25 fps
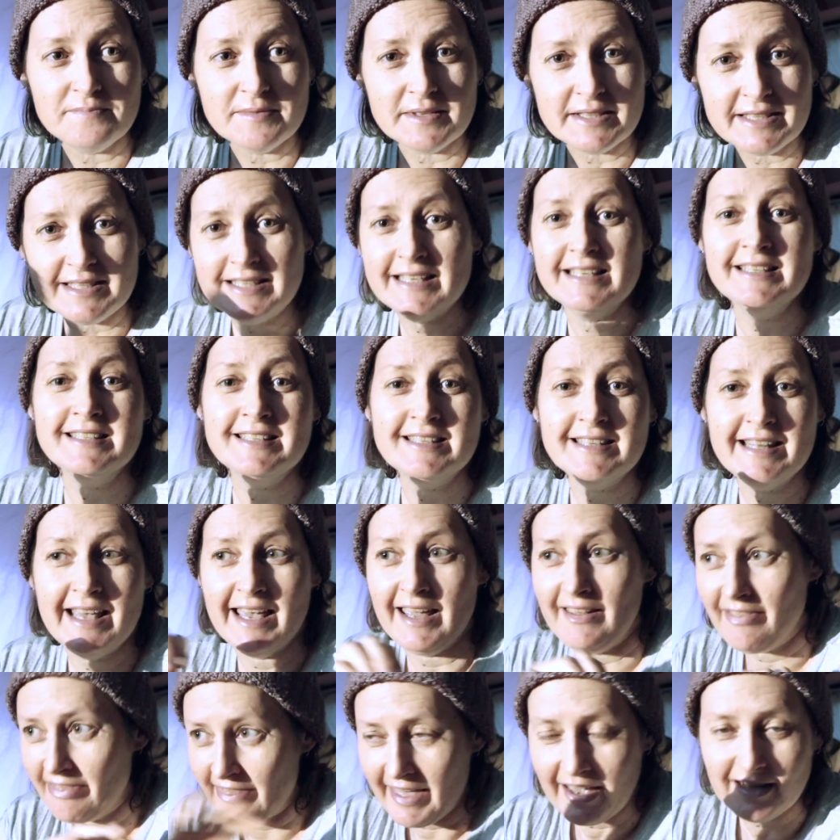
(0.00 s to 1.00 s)
Since
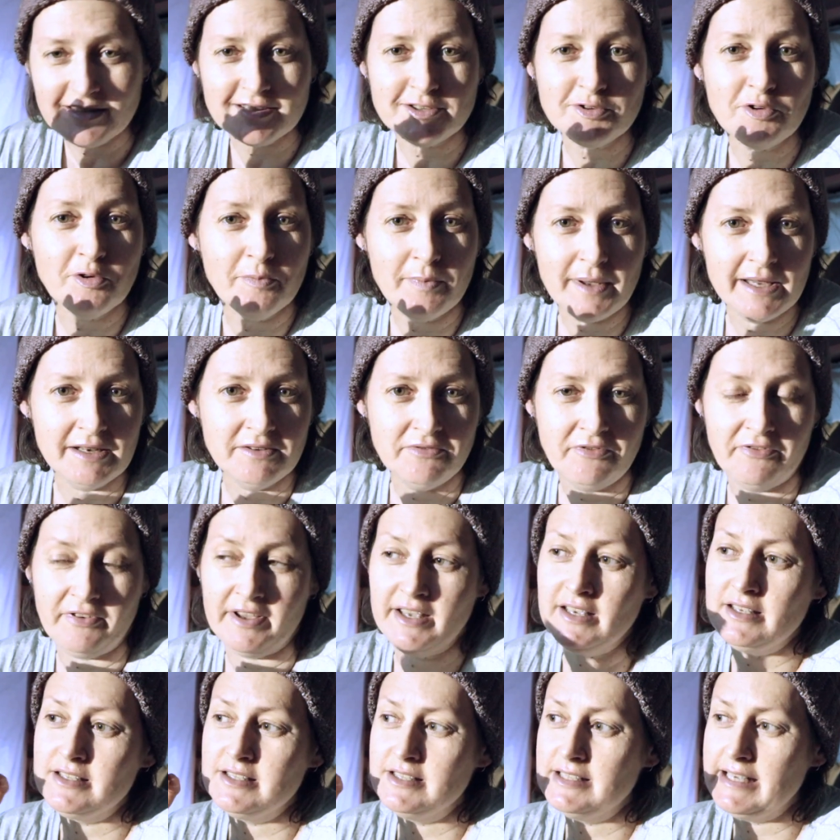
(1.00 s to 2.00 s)
then that's all been
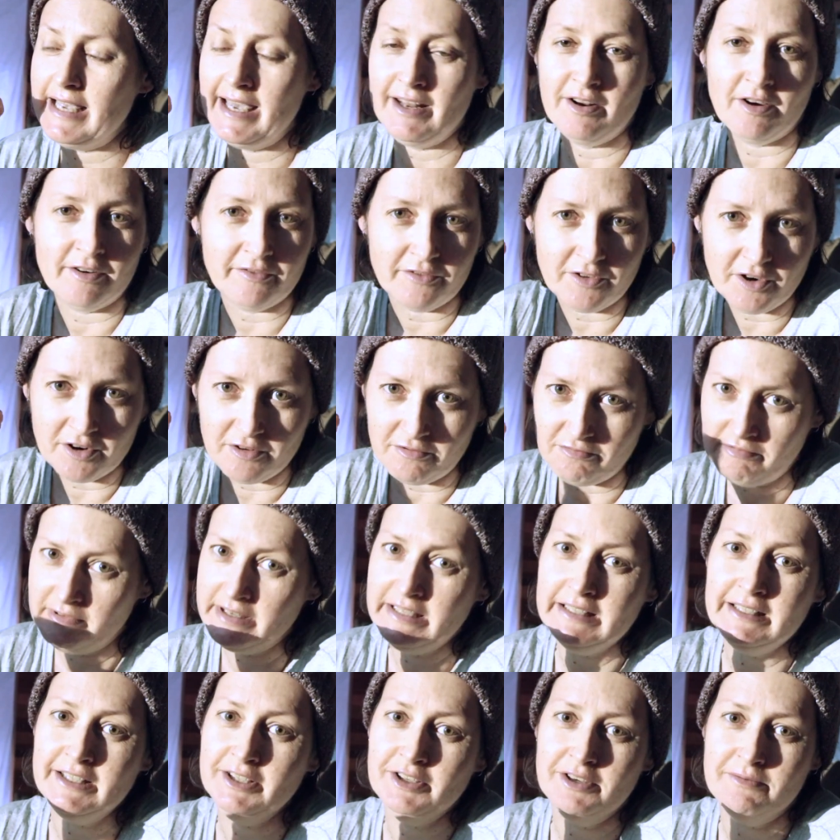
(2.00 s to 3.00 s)
fixed and I've got a
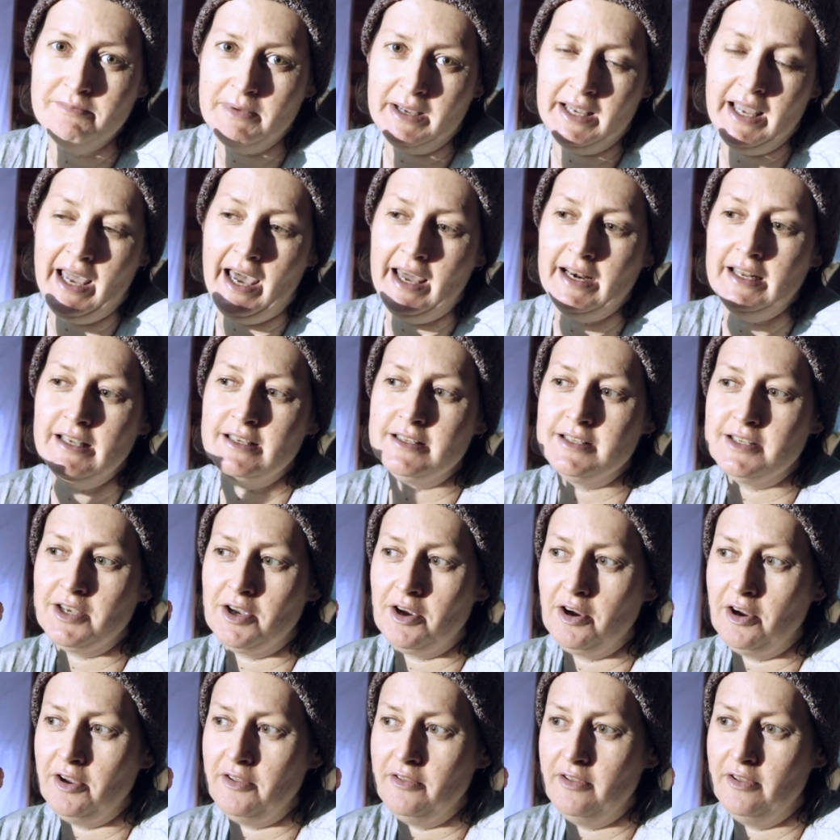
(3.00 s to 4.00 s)
really good mechanic
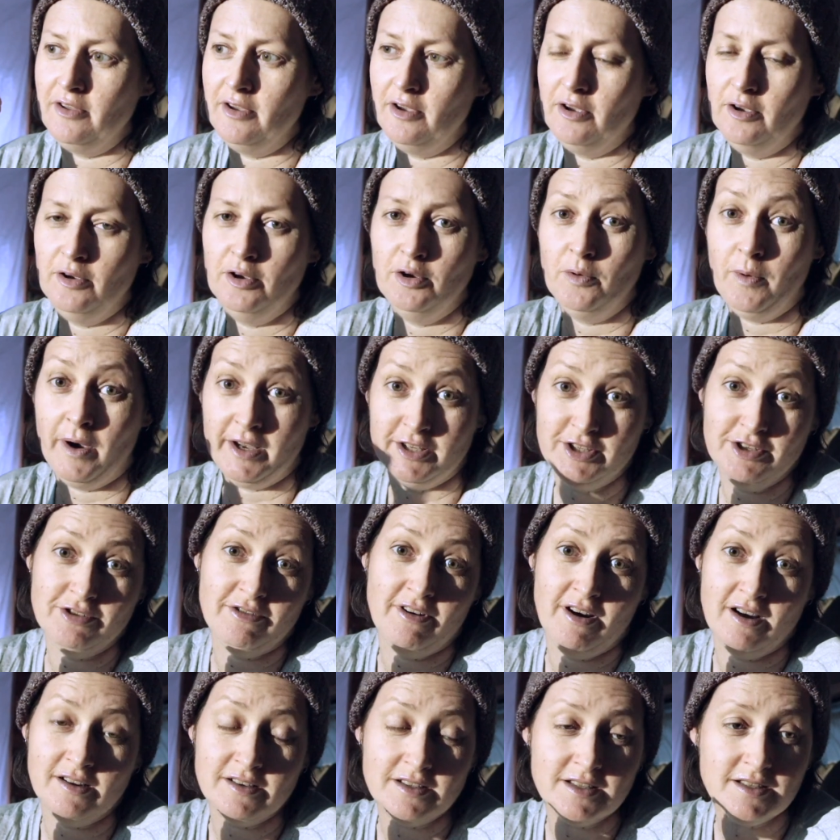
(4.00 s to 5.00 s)
who I
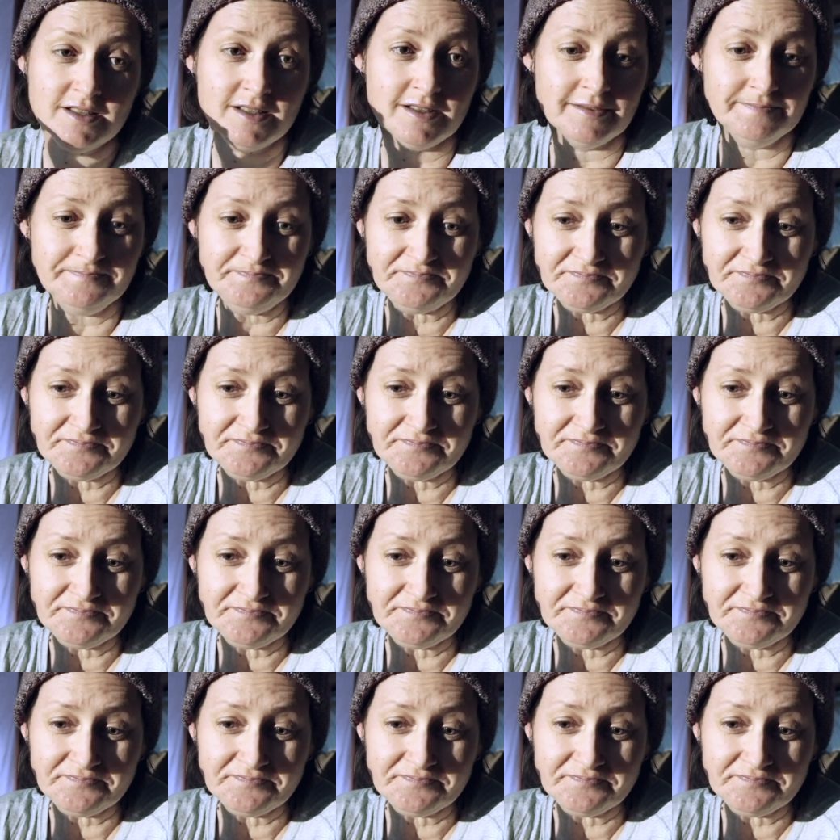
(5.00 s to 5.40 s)
trust.